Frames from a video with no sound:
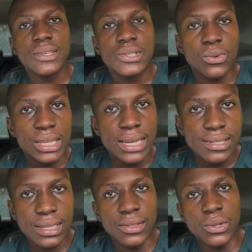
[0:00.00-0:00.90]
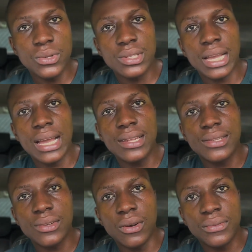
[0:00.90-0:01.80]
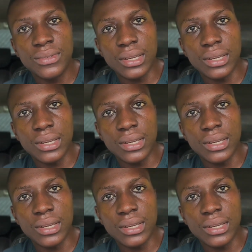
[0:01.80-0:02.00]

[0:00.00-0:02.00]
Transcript: So yes, in those kinds of